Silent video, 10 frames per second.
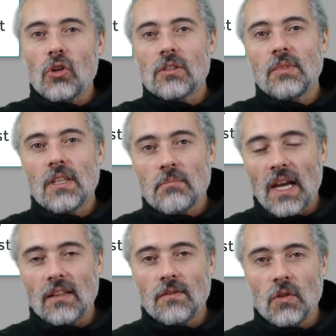possibly
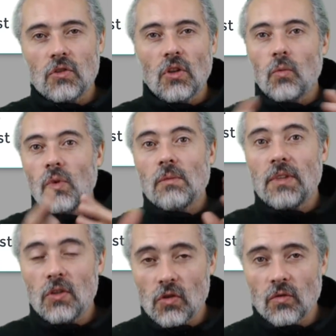impact the future will
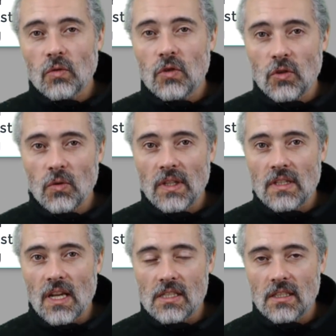be useful to you in
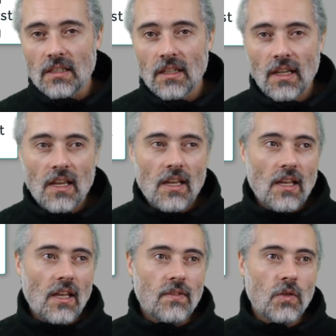testing.
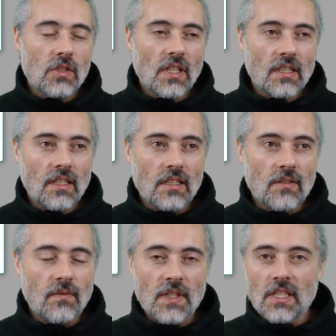If you studied
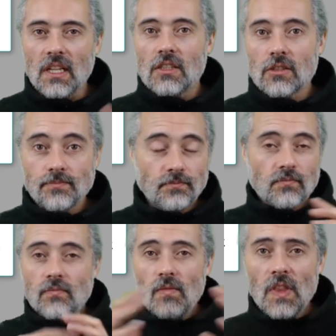physics,
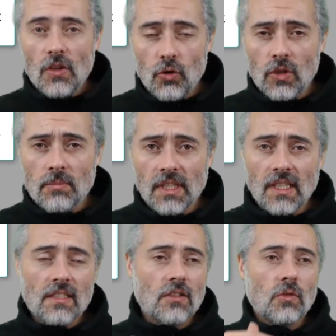your
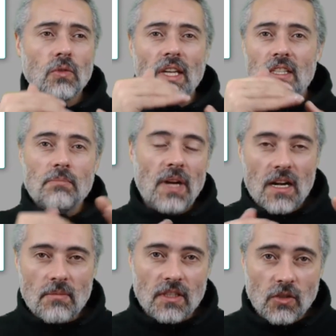ability to do
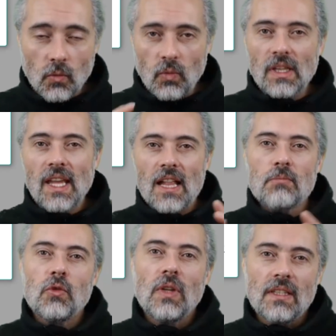experiments will
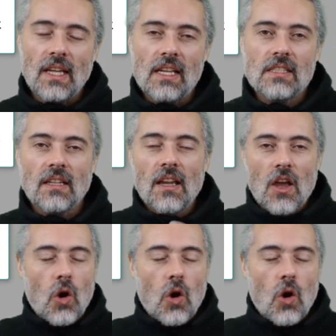help you in testing.